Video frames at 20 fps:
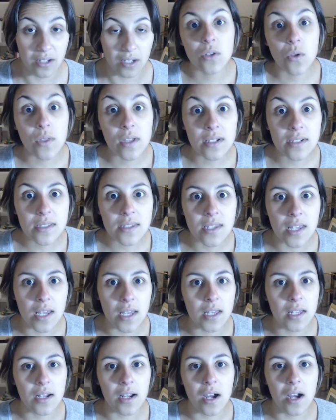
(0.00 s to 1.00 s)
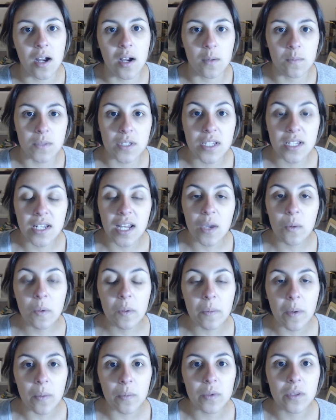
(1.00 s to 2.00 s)
So that said, um, today
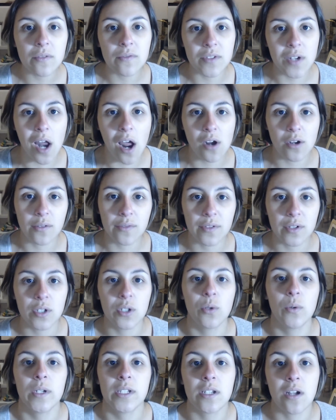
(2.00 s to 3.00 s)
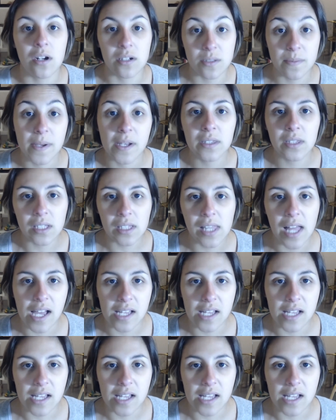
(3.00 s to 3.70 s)
we met with a photographer who I talked about in the